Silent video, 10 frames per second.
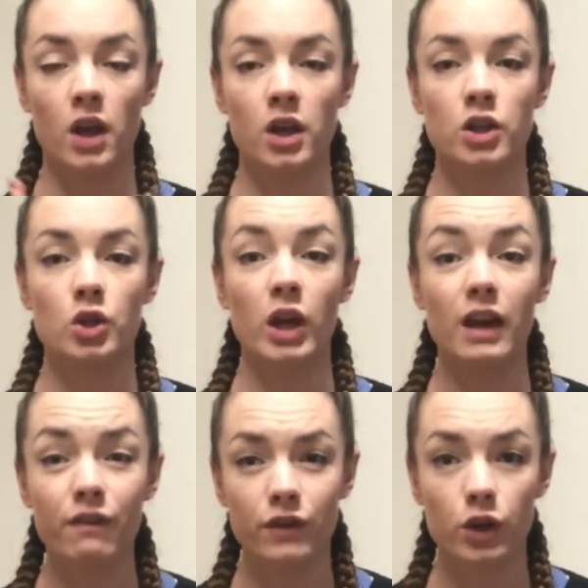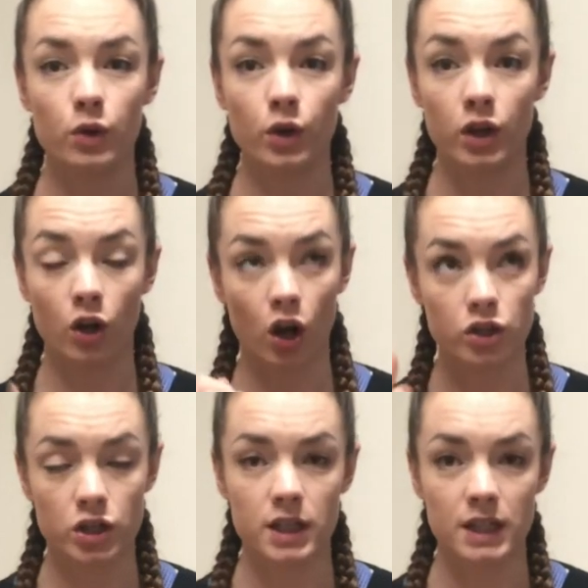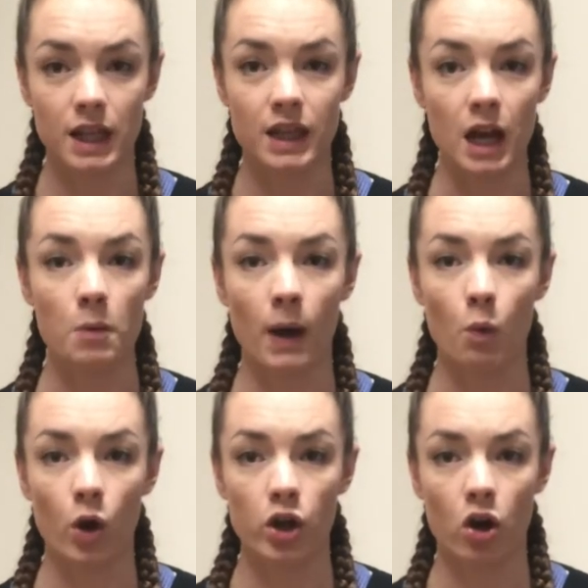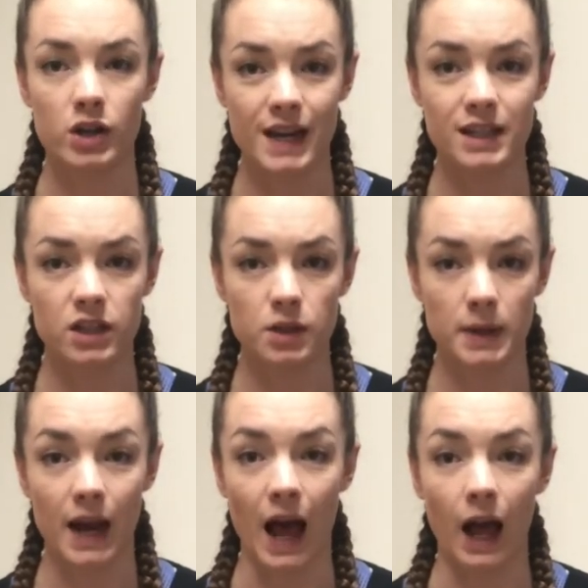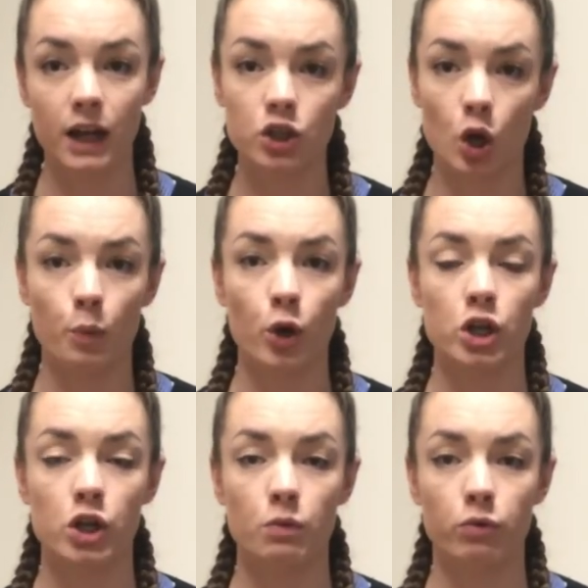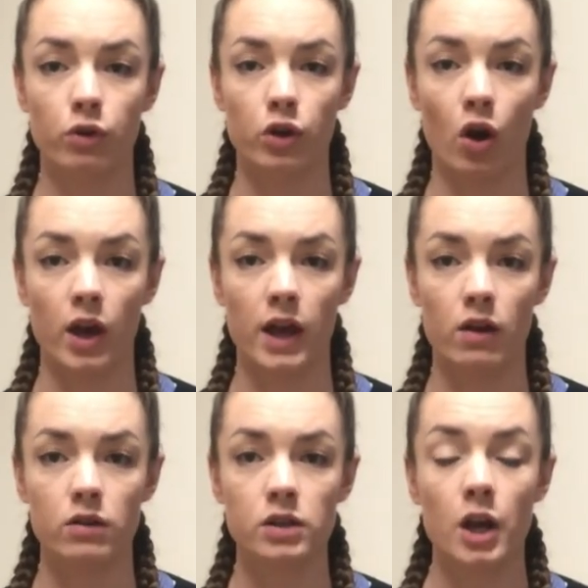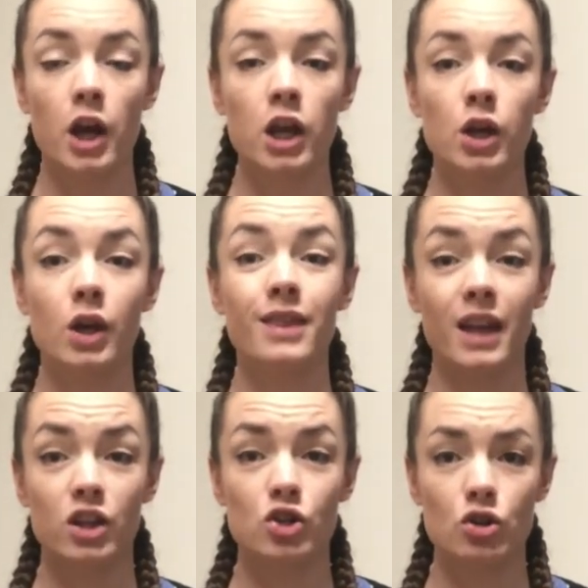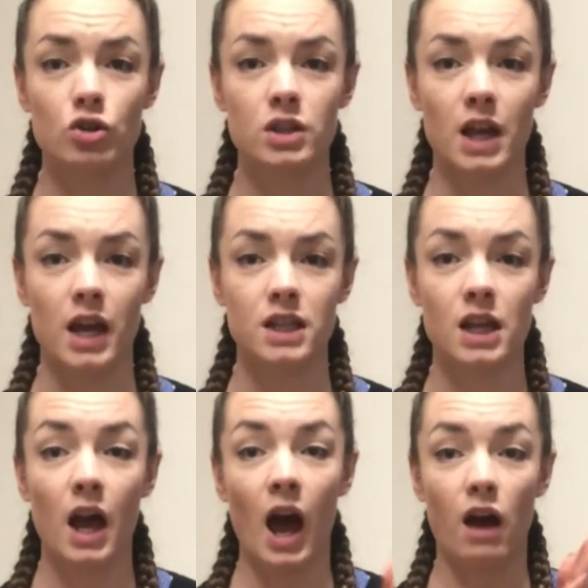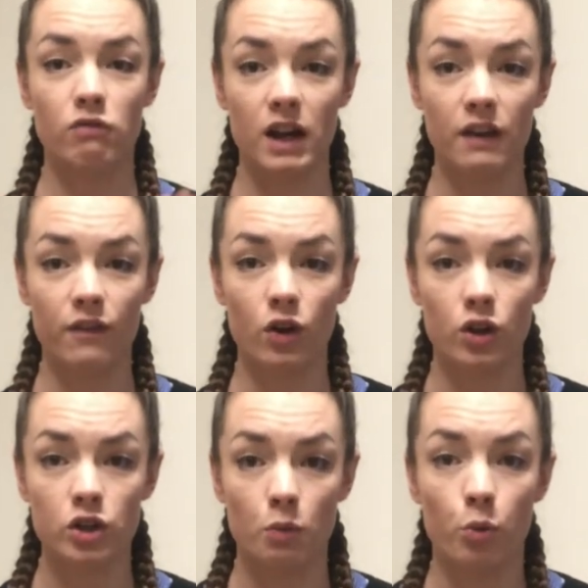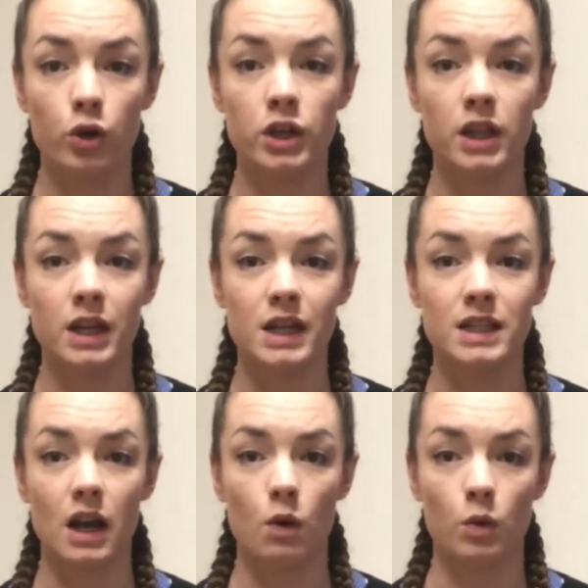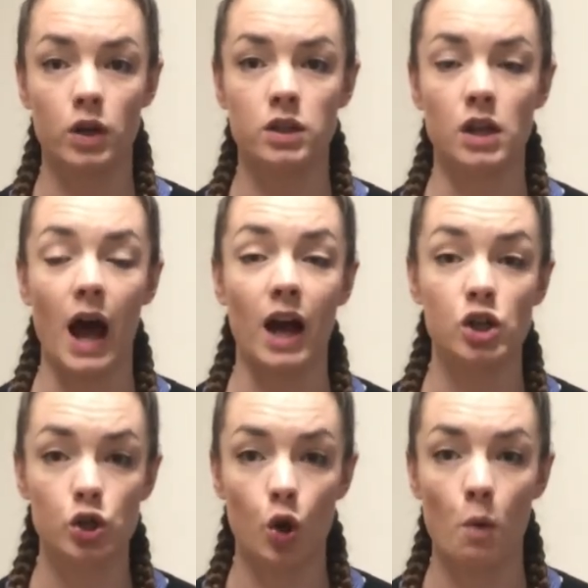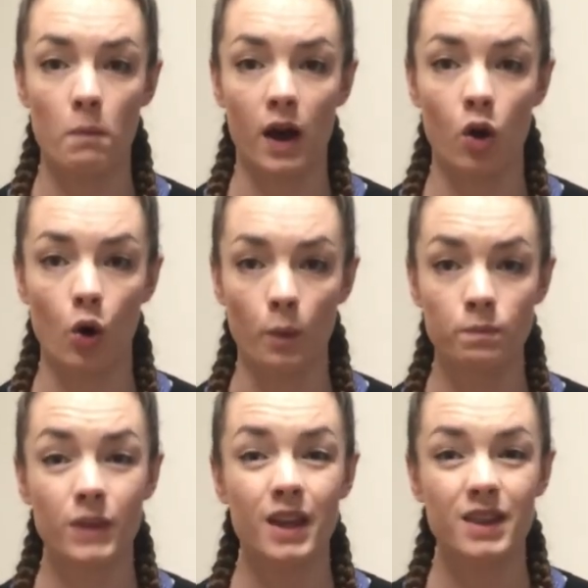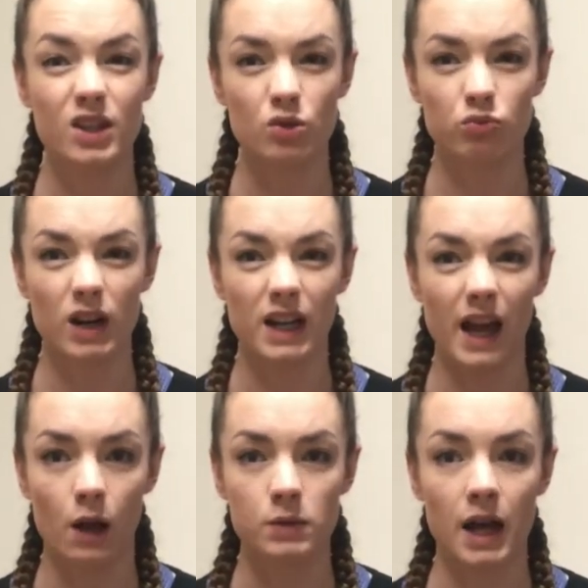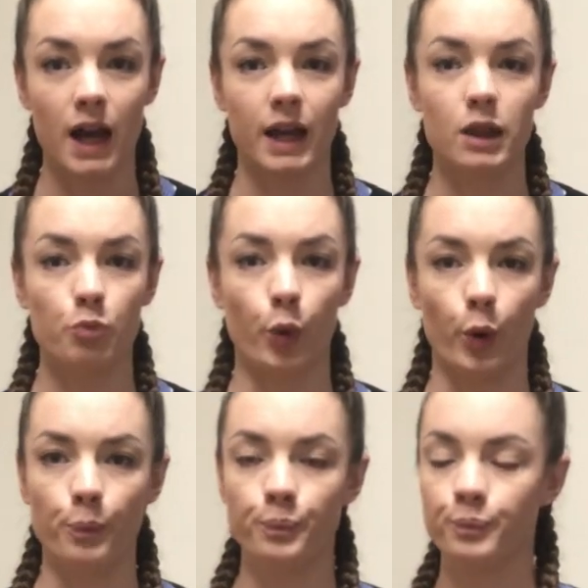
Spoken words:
So if you can consciously think about what your knees are doing as you're pushing up through your heels, you can then adjust this and really focus on pushing the knees outwards as you come back up. This will really help target the bum.